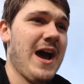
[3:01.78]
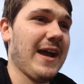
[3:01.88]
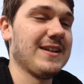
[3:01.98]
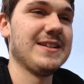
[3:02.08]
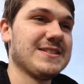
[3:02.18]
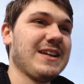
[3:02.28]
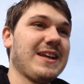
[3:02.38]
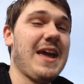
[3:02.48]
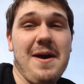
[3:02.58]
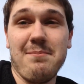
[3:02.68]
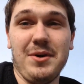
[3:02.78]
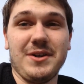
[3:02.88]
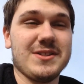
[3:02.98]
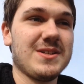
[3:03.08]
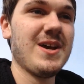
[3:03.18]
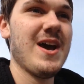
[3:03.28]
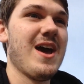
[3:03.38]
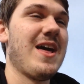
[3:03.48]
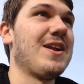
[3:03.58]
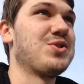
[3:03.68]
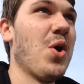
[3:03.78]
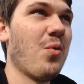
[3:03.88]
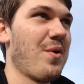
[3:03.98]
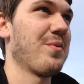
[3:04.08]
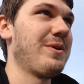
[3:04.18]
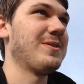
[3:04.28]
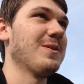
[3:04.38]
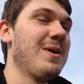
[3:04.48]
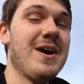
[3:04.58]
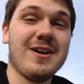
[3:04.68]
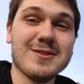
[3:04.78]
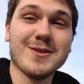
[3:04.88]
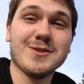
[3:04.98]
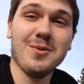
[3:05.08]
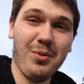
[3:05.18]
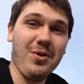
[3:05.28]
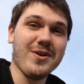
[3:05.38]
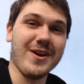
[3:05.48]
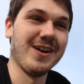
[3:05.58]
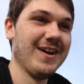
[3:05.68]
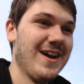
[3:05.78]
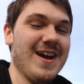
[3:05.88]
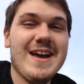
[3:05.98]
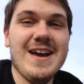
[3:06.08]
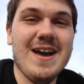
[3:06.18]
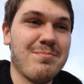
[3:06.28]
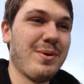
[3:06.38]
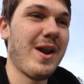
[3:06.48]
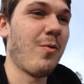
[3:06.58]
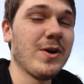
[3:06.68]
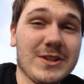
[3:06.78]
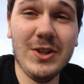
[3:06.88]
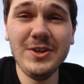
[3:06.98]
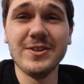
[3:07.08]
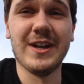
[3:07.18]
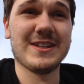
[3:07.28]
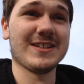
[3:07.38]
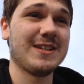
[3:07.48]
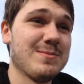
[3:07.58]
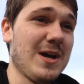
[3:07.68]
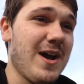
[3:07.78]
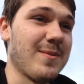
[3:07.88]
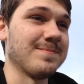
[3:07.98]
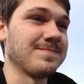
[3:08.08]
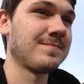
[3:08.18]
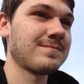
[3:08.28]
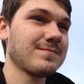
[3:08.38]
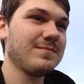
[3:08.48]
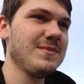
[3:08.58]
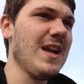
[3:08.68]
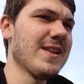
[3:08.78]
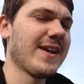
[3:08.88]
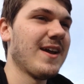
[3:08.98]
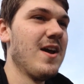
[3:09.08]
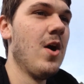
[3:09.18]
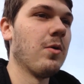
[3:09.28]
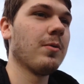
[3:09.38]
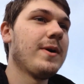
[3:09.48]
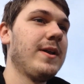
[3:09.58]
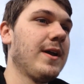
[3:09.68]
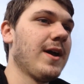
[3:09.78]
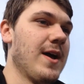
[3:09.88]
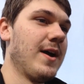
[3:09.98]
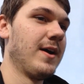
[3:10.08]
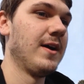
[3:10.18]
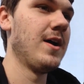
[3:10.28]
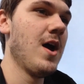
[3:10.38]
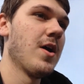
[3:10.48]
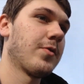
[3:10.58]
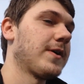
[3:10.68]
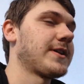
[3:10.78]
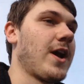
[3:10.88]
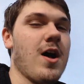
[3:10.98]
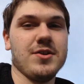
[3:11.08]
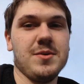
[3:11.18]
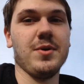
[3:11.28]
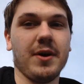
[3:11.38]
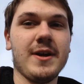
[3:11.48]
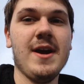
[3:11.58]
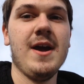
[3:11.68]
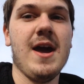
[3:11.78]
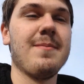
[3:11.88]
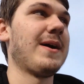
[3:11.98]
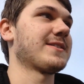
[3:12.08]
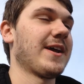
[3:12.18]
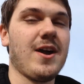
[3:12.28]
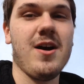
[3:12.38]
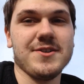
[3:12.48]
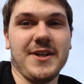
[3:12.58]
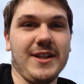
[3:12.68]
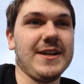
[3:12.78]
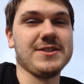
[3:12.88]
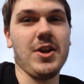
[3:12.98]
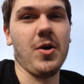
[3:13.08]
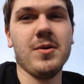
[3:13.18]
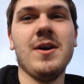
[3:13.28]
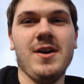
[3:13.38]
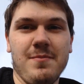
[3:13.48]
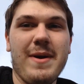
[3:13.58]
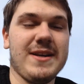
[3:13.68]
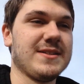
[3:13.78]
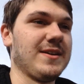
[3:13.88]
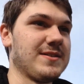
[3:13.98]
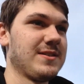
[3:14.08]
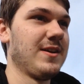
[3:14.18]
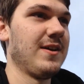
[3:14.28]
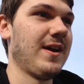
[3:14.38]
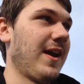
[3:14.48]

I get these thick chem books, and I don't want to read them because they're so boring. But I want to learn at the same time. Like, we're reading through a psychology book in my psychology class, you know. Makes sense.